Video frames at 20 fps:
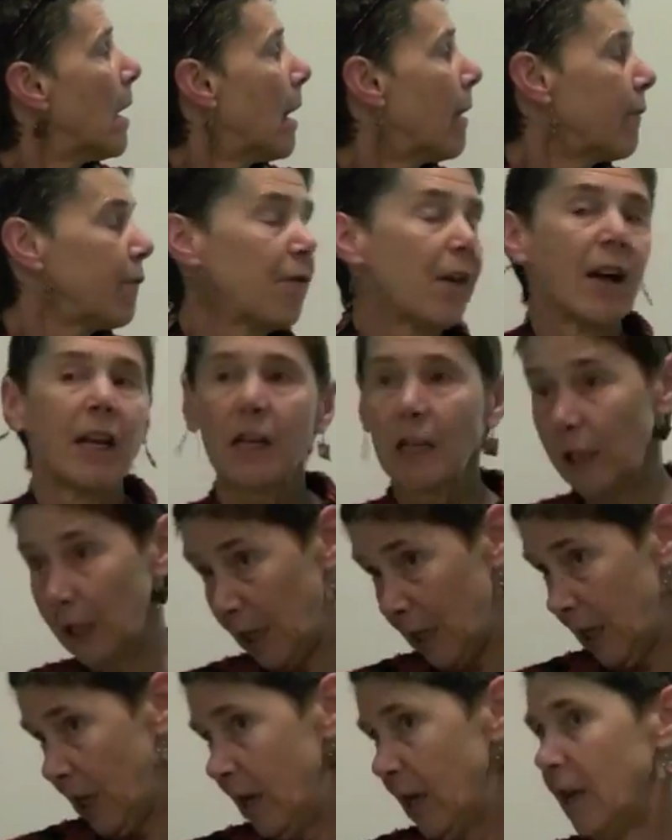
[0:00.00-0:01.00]
And
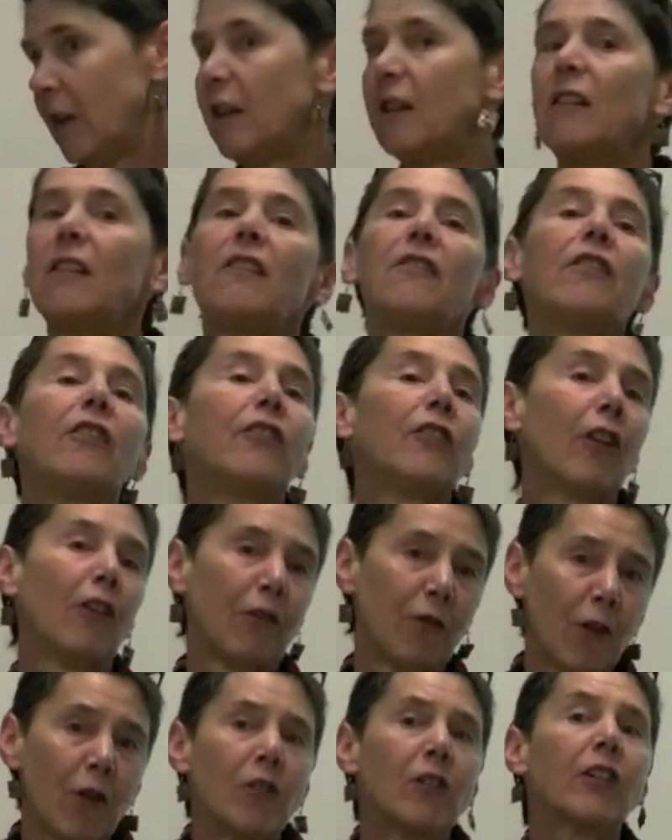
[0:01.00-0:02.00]
finally, there's
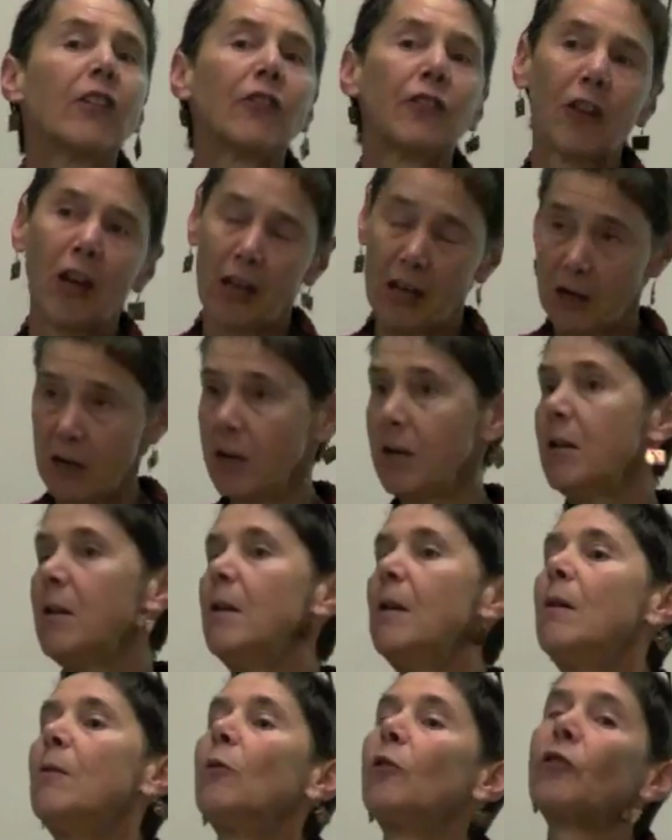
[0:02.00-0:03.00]
a focus on
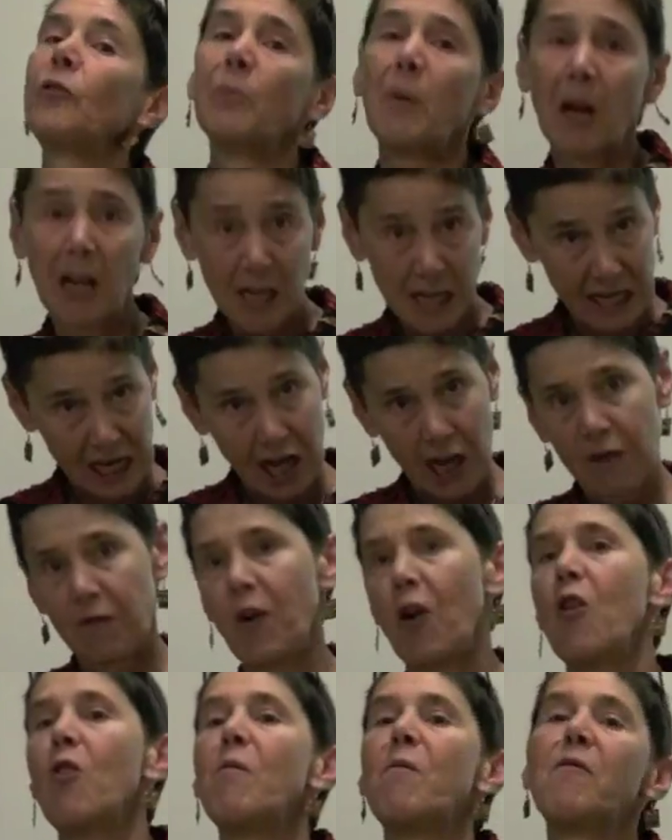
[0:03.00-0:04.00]
responding out
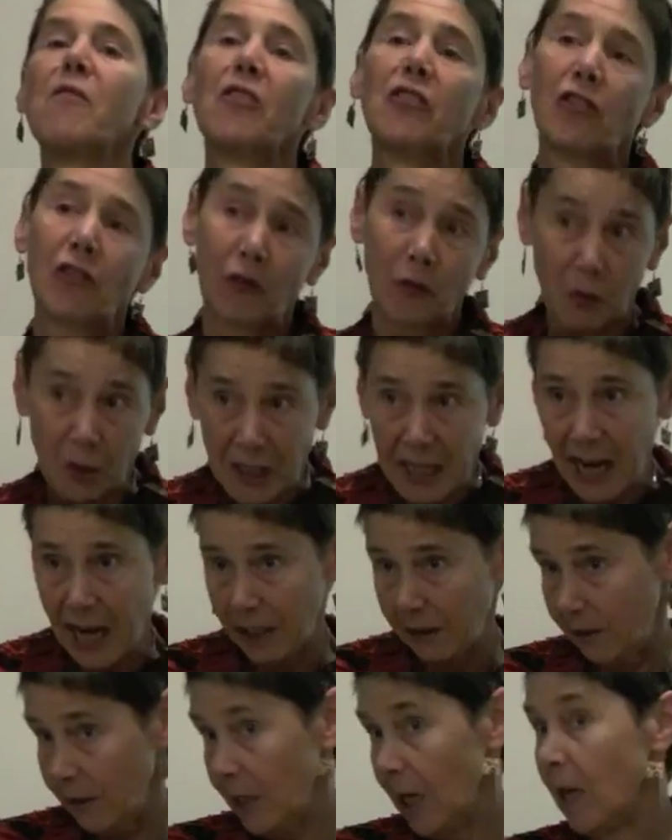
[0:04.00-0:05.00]
of hope versus
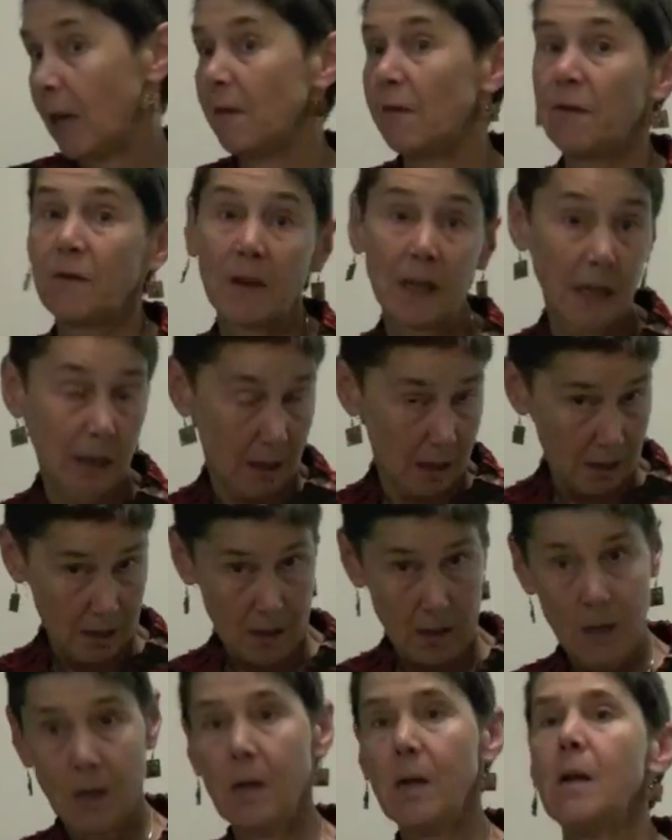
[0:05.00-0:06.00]
reacting out of fear.
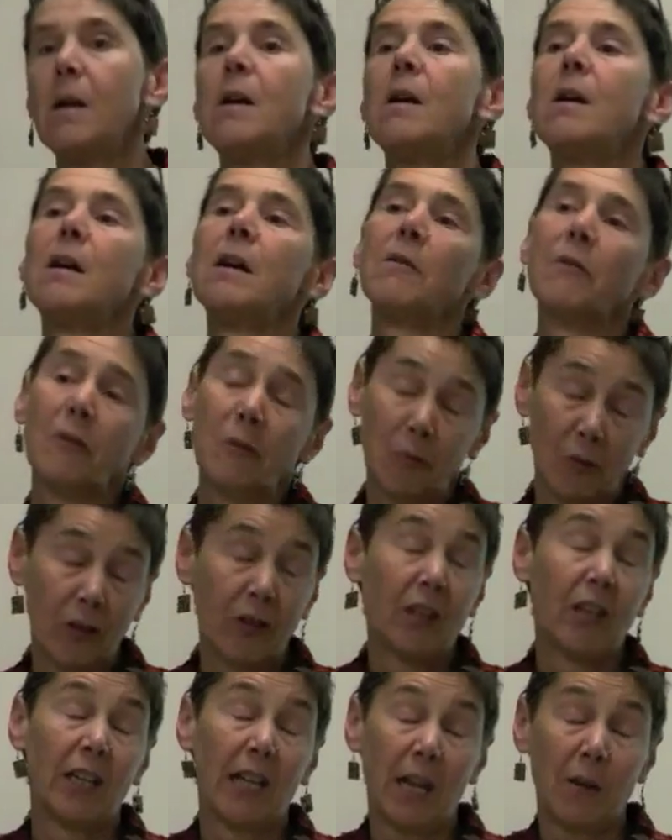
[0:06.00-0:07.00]

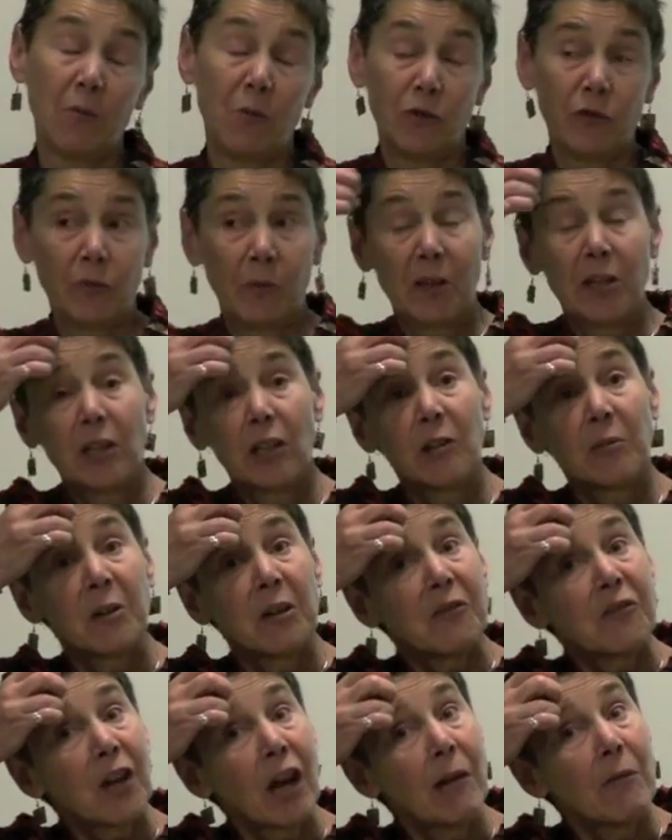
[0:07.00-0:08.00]
And again, we'll spend a little
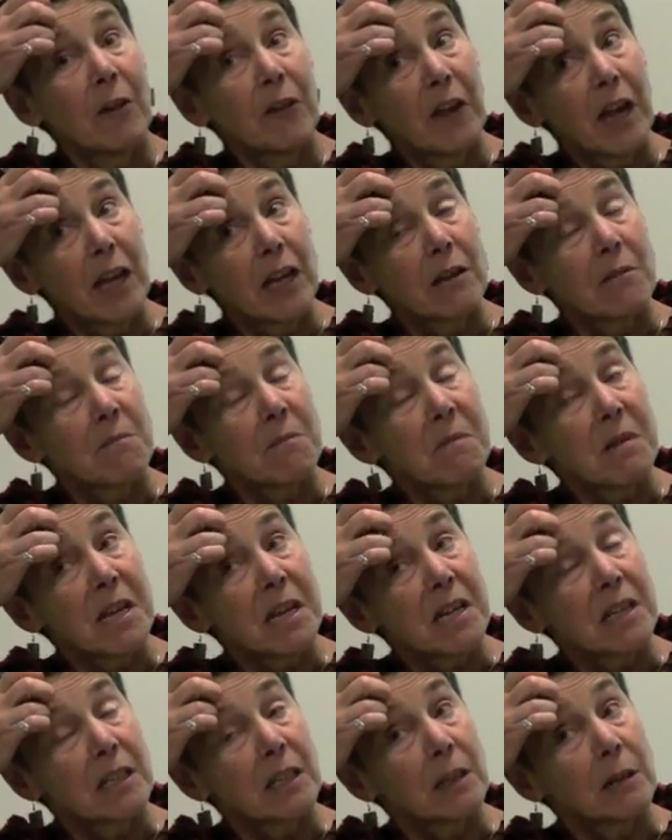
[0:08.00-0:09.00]
bit of time on that in
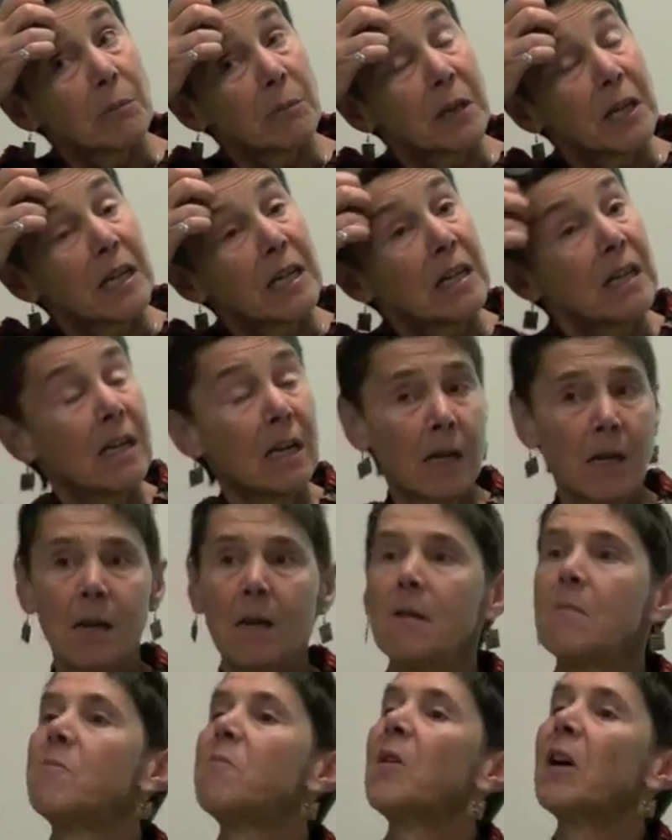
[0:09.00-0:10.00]
a little bit.
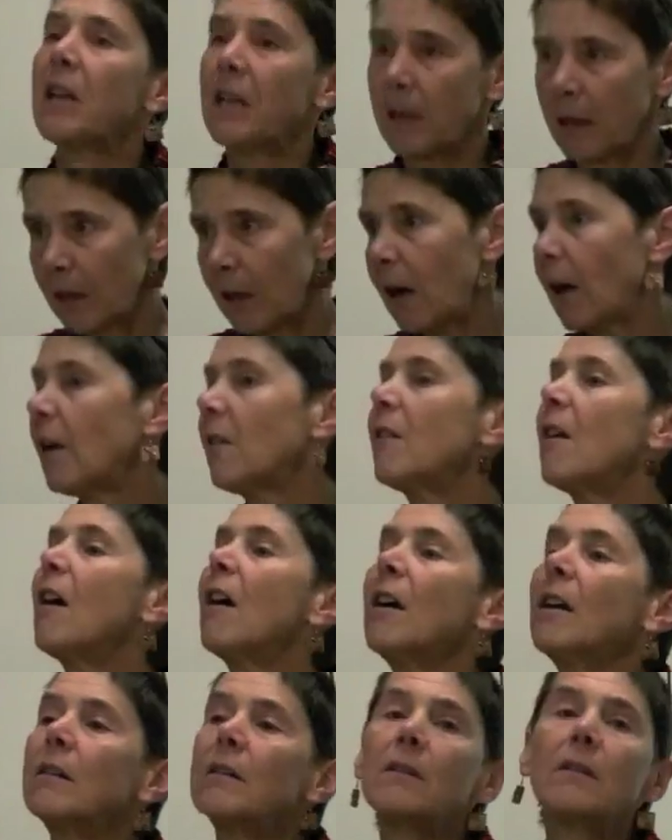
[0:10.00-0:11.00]
But
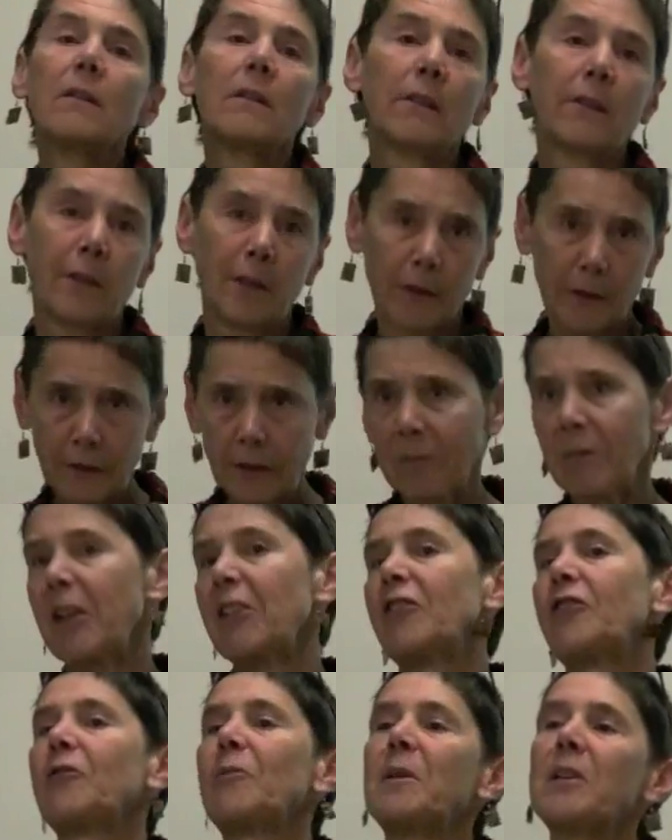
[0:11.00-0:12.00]
our system
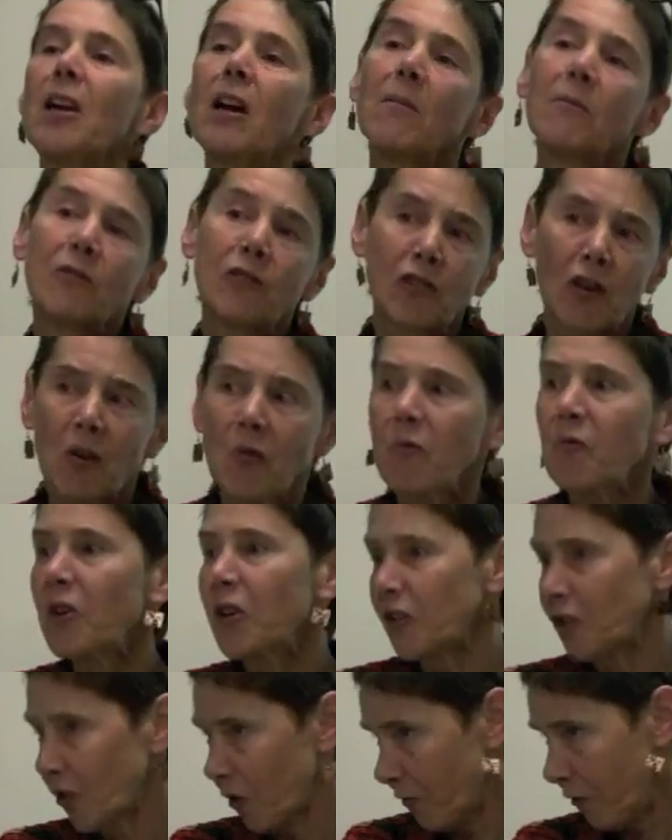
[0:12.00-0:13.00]
has become so
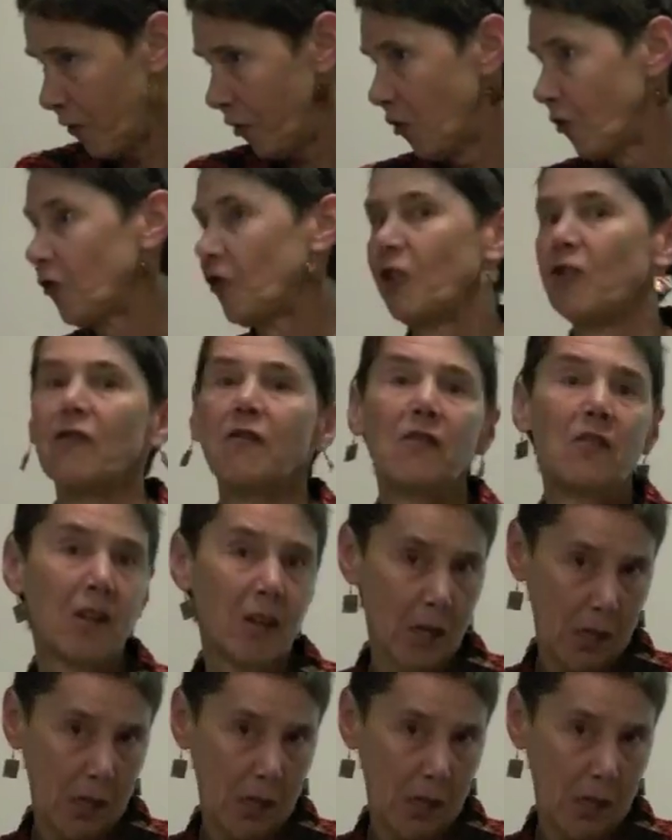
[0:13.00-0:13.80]
risk aversive